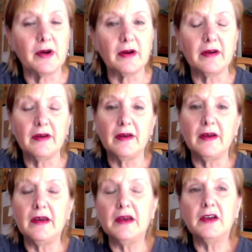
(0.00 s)
It's a
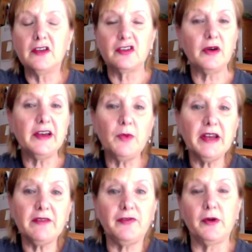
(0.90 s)
chance for me to try
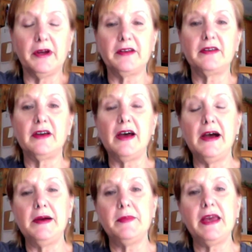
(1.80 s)
something
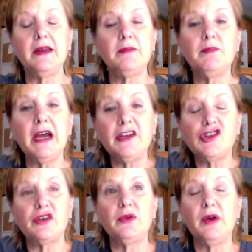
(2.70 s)
in the fitness
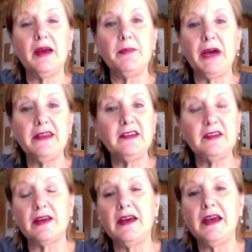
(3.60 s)
industry
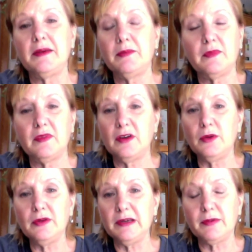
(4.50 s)
that I
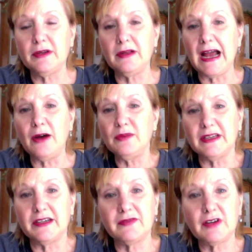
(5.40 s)
wouldn't have had before.